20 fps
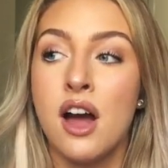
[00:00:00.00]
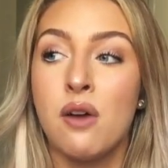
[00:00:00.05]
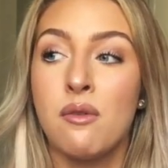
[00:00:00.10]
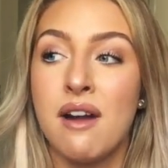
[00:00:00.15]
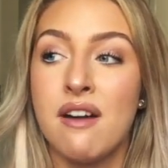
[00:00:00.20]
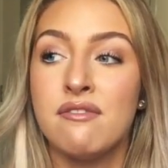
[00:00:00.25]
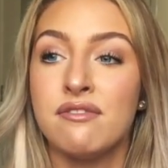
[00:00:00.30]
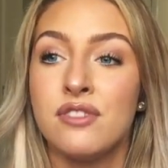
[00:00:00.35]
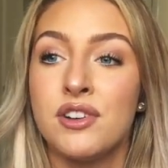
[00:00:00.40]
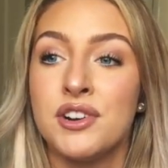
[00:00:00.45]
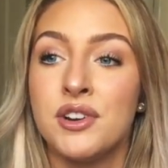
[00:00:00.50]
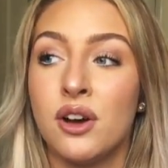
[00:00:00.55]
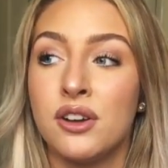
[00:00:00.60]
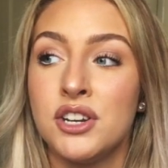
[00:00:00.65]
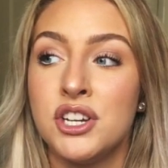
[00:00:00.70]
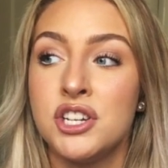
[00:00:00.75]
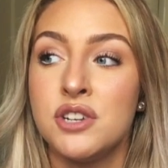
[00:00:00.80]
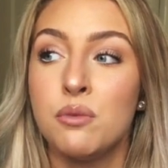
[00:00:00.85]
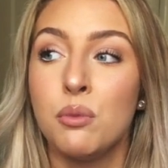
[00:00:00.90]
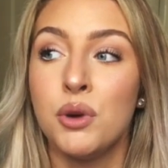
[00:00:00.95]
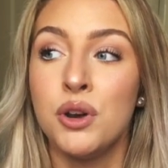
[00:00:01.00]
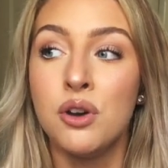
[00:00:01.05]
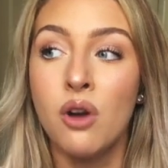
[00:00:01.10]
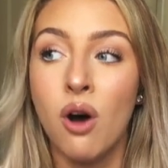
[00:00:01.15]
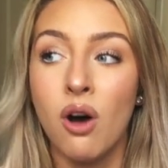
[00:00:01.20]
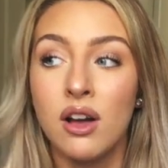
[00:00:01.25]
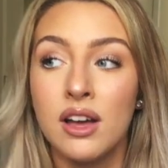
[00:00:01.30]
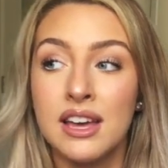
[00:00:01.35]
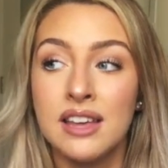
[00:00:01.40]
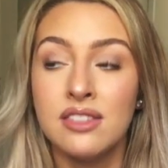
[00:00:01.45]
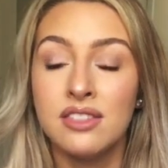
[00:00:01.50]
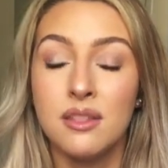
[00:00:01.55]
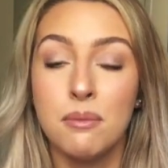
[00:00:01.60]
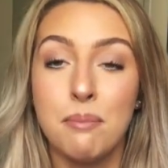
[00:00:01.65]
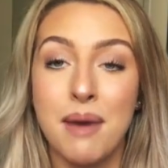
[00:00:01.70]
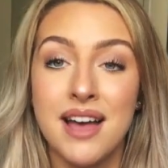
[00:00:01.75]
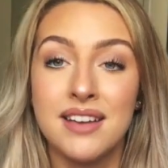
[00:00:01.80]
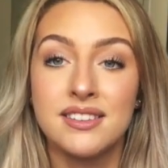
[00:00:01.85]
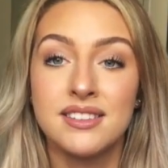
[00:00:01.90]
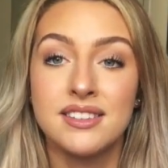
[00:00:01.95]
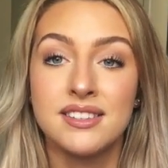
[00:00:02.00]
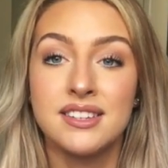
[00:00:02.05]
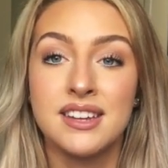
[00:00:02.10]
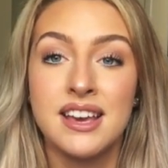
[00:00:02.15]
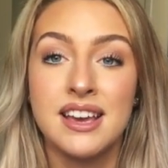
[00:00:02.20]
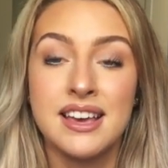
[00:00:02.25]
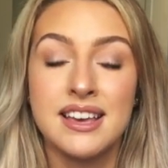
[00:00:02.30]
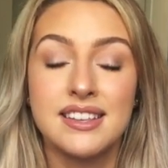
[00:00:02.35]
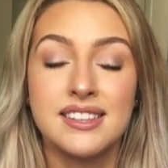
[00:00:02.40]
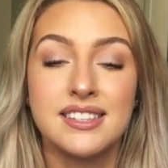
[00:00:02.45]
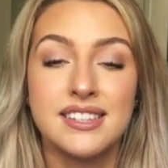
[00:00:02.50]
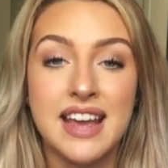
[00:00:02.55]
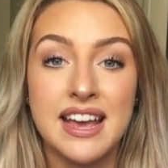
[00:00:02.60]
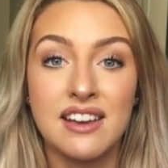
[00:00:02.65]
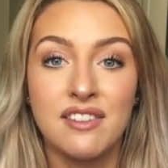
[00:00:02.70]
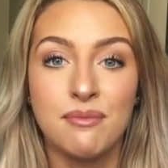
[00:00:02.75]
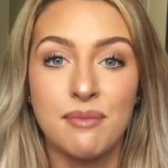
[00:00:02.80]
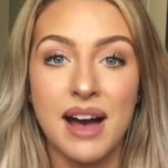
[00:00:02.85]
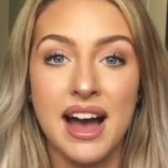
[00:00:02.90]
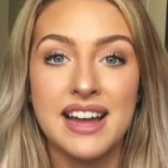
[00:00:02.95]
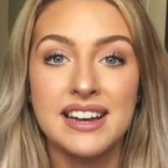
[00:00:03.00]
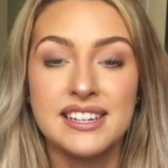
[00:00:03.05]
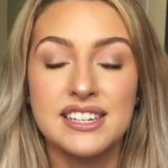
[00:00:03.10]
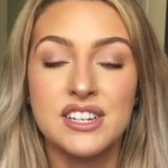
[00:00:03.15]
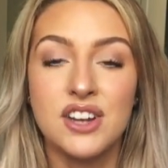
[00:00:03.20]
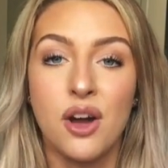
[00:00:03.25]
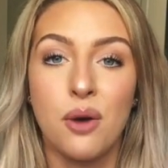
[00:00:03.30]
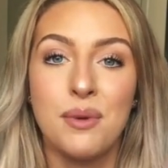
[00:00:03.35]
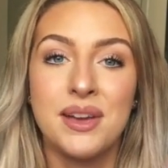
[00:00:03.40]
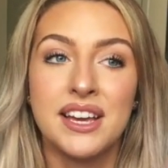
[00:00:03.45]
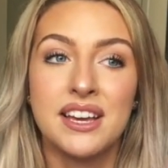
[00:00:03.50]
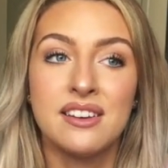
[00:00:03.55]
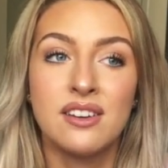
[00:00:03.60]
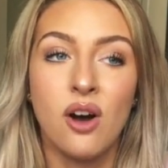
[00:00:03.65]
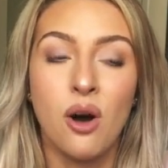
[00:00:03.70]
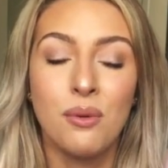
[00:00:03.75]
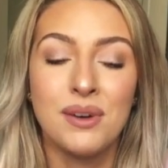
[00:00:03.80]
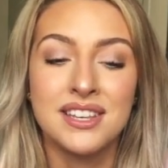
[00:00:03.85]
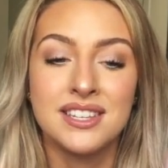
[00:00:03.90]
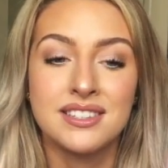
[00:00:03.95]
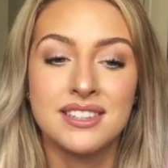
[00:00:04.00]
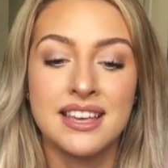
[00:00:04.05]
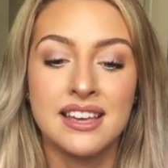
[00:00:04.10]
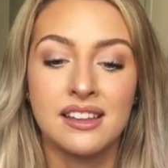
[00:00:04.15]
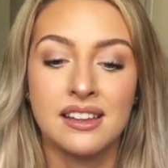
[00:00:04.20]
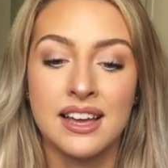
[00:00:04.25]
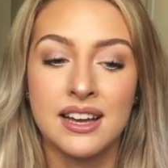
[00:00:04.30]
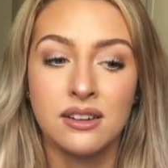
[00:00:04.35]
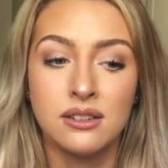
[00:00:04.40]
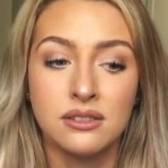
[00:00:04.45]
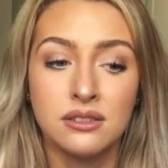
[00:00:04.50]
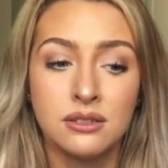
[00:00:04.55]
around for an audition, we're not in the best state of mind, you know, we can always think like, oh